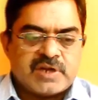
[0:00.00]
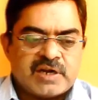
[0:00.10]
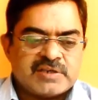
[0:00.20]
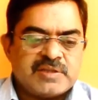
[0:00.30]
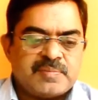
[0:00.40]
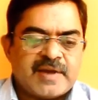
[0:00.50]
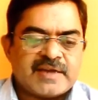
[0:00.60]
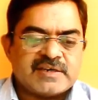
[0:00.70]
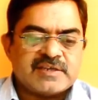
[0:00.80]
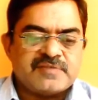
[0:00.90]
and the
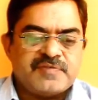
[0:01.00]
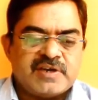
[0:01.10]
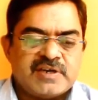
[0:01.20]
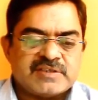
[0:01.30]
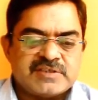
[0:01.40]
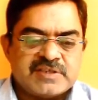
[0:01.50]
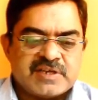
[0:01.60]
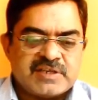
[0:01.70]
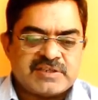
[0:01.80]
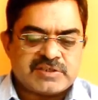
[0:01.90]
magnetic field is
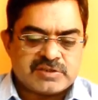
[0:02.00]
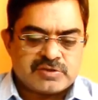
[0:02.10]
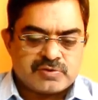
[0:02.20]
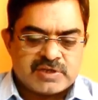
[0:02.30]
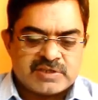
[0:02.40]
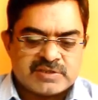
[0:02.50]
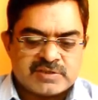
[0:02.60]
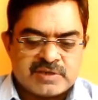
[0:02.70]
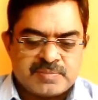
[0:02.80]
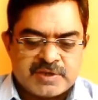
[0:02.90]
decreased, so
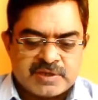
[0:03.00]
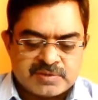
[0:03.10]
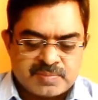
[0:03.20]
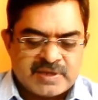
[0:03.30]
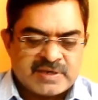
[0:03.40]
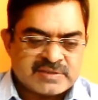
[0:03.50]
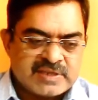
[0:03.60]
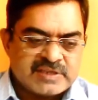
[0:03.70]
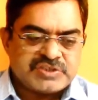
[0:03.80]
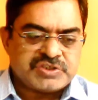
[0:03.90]
that becomes minus
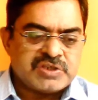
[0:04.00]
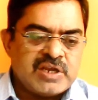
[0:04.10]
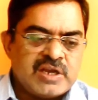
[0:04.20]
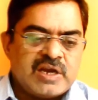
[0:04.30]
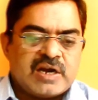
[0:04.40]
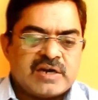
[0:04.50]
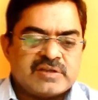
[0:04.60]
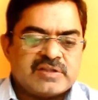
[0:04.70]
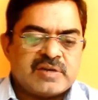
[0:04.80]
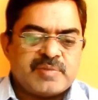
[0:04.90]
H,
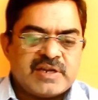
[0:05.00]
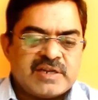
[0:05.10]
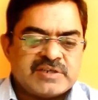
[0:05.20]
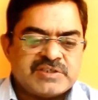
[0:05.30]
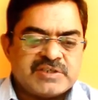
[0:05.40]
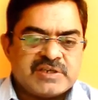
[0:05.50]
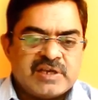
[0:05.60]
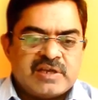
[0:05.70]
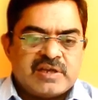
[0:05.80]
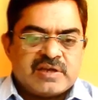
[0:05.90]
and thermal energy
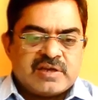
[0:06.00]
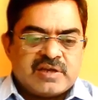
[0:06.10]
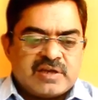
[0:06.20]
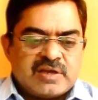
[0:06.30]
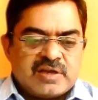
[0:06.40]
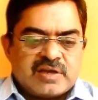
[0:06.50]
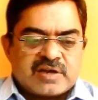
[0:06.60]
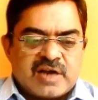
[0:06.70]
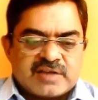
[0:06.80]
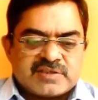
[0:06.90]

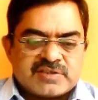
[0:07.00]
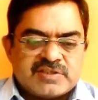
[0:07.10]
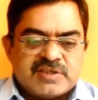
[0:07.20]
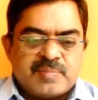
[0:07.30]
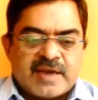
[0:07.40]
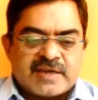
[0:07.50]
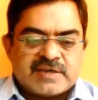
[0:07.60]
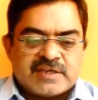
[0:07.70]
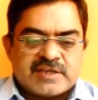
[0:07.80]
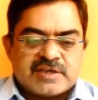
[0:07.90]
causes the
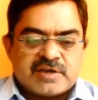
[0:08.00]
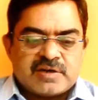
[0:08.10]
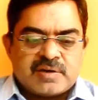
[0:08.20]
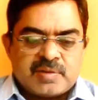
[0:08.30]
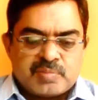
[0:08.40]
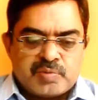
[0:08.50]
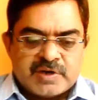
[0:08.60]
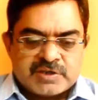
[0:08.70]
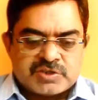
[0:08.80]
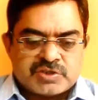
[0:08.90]
magnetic
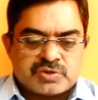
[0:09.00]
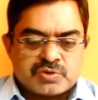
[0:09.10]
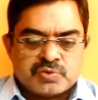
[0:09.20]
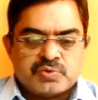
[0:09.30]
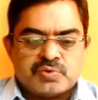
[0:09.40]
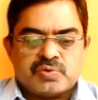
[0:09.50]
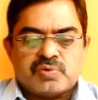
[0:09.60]
moments to